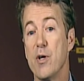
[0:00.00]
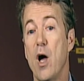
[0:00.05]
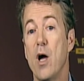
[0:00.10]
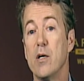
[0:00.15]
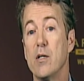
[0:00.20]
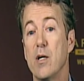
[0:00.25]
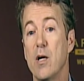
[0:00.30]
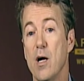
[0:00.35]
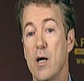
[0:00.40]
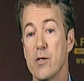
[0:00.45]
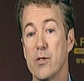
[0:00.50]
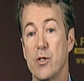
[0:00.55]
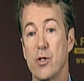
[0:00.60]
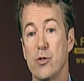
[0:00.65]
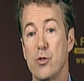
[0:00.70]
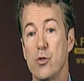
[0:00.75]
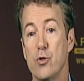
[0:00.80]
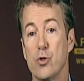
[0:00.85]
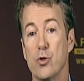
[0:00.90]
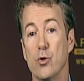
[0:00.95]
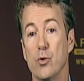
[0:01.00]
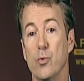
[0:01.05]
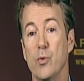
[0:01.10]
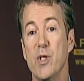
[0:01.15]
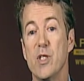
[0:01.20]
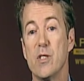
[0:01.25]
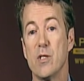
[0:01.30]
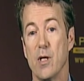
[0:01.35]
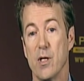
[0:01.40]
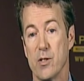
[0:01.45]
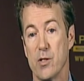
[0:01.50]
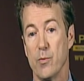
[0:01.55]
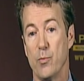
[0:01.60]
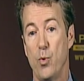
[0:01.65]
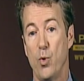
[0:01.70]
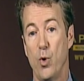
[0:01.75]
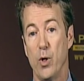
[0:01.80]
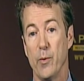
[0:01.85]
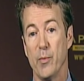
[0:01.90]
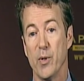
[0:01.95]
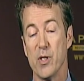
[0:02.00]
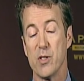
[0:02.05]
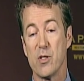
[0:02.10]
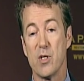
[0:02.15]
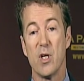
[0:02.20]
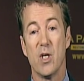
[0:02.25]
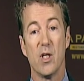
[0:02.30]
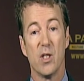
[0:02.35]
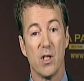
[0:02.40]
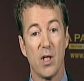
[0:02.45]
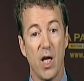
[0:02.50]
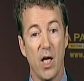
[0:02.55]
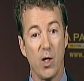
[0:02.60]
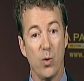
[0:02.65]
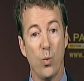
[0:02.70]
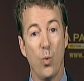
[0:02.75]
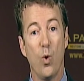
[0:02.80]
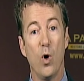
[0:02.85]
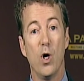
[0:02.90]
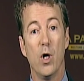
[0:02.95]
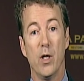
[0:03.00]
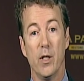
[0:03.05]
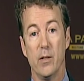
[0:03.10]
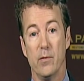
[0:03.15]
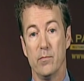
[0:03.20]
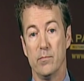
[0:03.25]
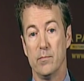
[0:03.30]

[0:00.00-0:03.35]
unconstitutional recess appointments and won.